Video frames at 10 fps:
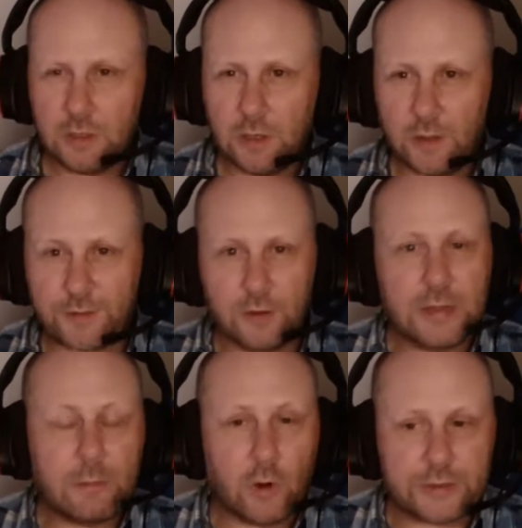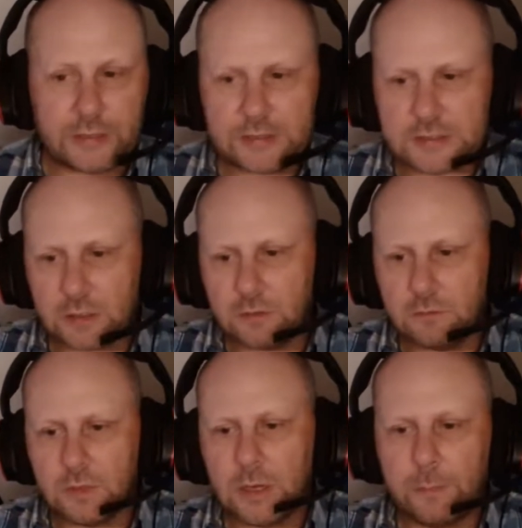31 days. So,
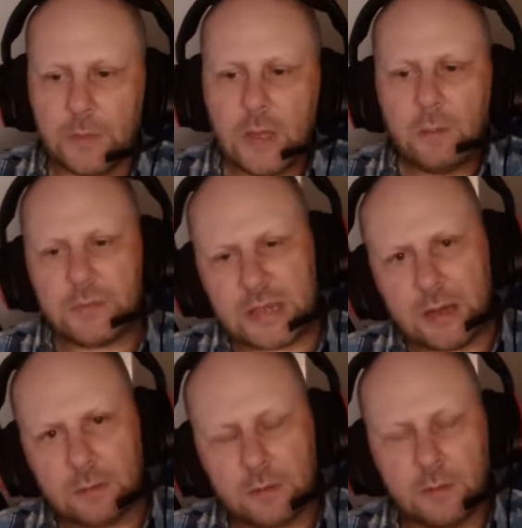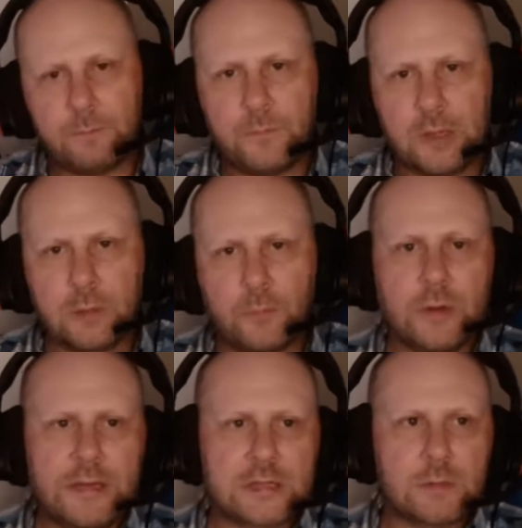but yeah, I'll be at the
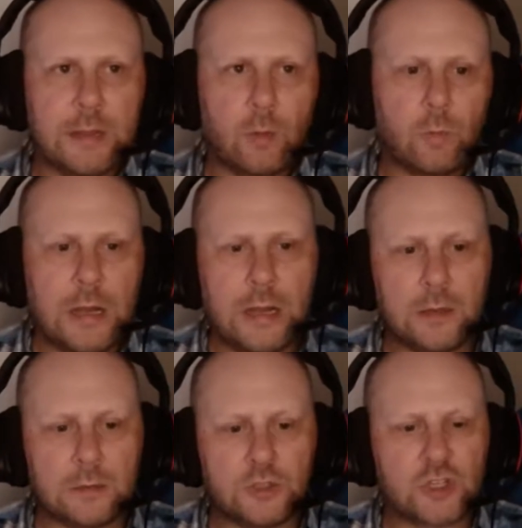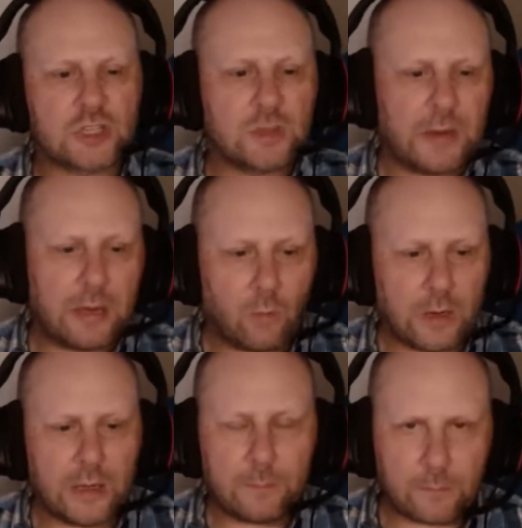point next week where just about
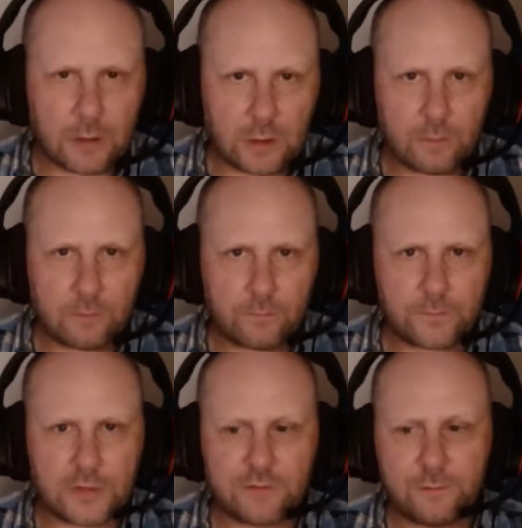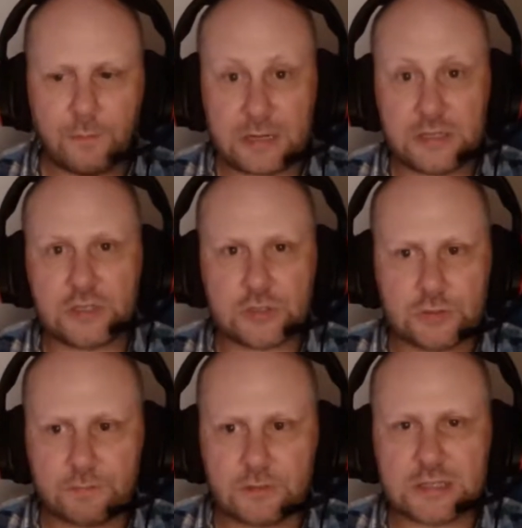where I've managed
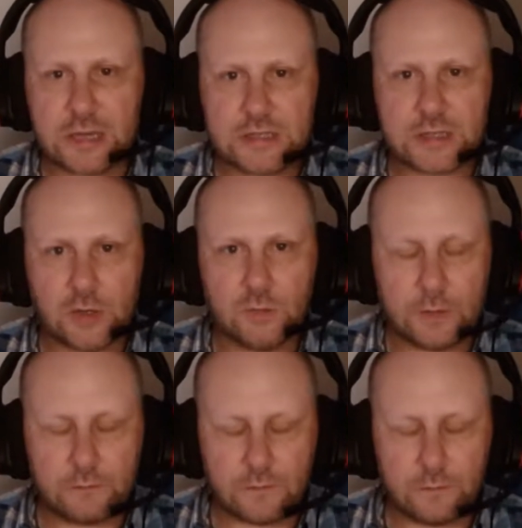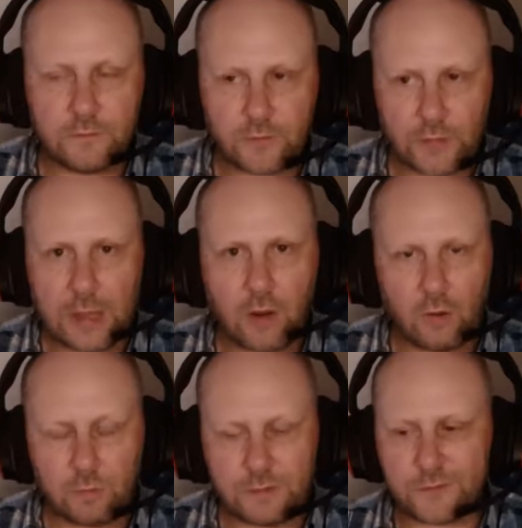to stay sober for that
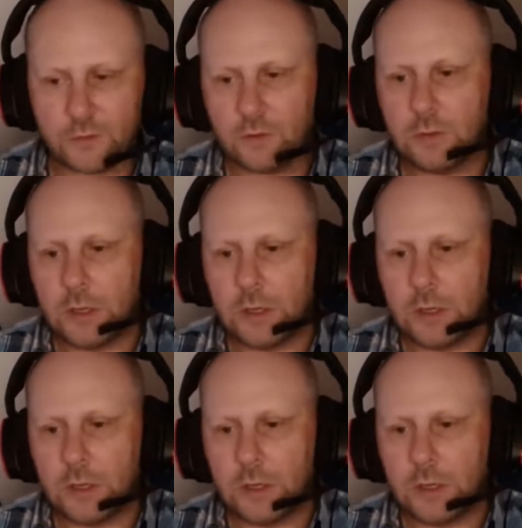long before.